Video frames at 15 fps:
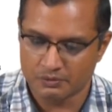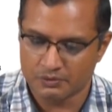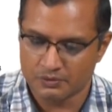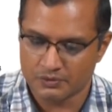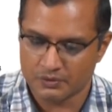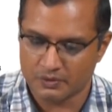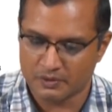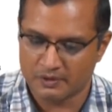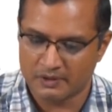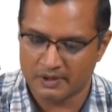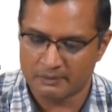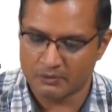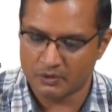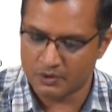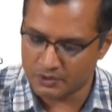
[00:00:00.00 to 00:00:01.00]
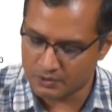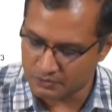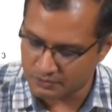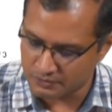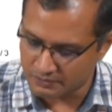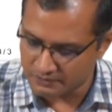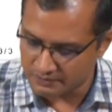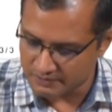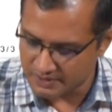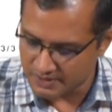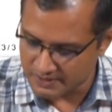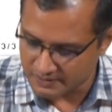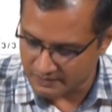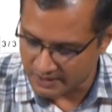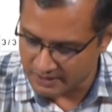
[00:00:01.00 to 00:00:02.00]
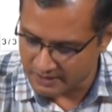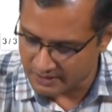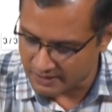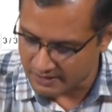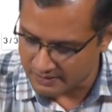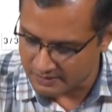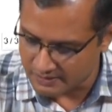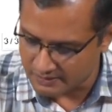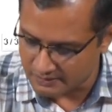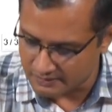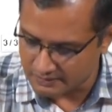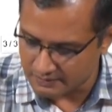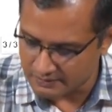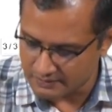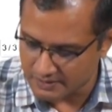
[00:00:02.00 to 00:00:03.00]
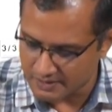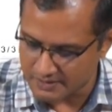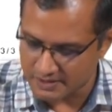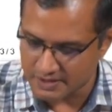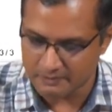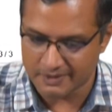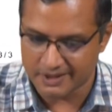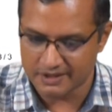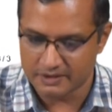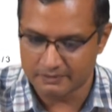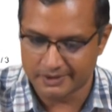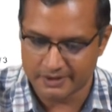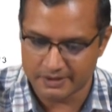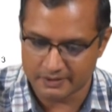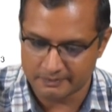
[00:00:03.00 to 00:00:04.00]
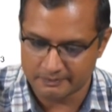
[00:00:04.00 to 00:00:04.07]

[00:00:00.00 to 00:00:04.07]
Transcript: So, I am going to just write it as just d by d beta,